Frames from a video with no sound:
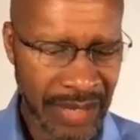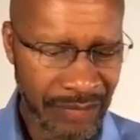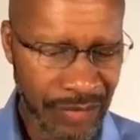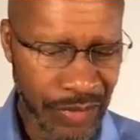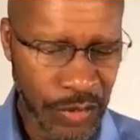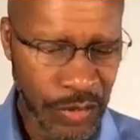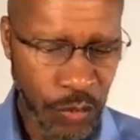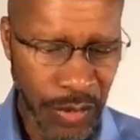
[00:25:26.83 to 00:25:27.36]

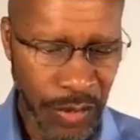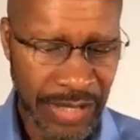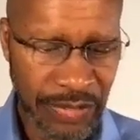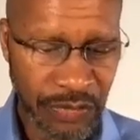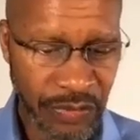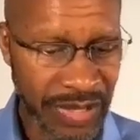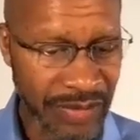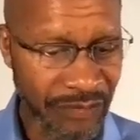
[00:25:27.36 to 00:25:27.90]
Verse
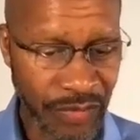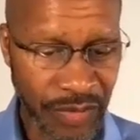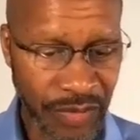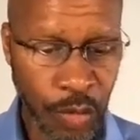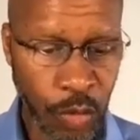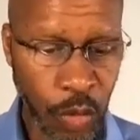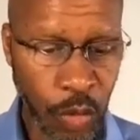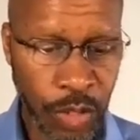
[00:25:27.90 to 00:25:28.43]
23, for the
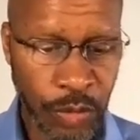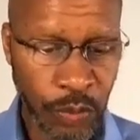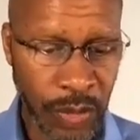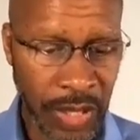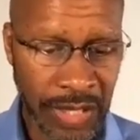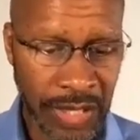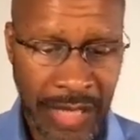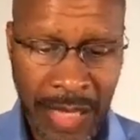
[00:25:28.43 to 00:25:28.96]
Lord
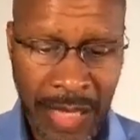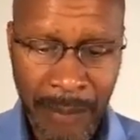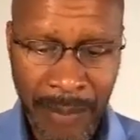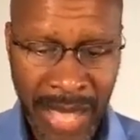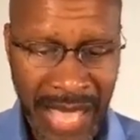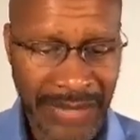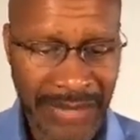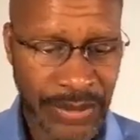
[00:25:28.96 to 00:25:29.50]
will
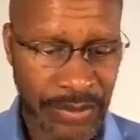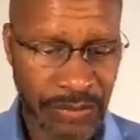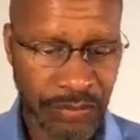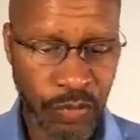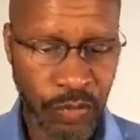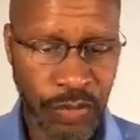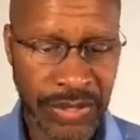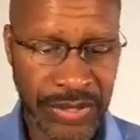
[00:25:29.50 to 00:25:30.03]
pass
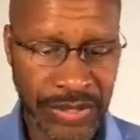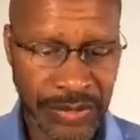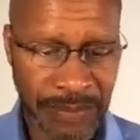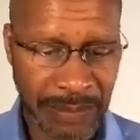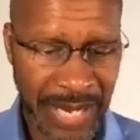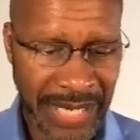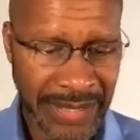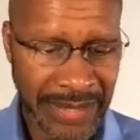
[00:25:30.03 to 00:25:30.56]
through to
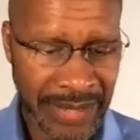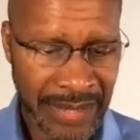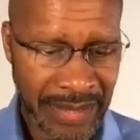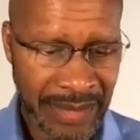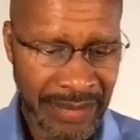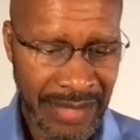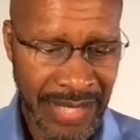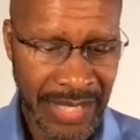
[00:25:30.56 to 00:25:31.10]
smite
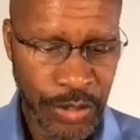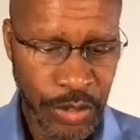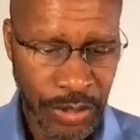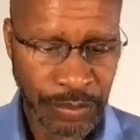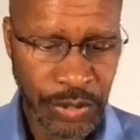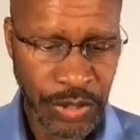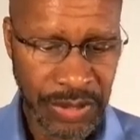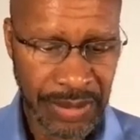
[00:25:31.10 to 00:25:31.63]
the
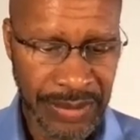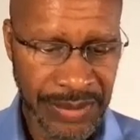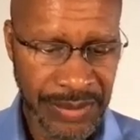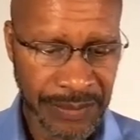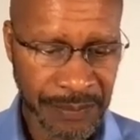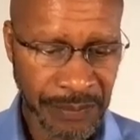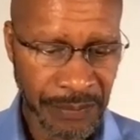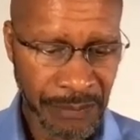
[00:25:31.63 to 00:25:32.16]
Egyptians.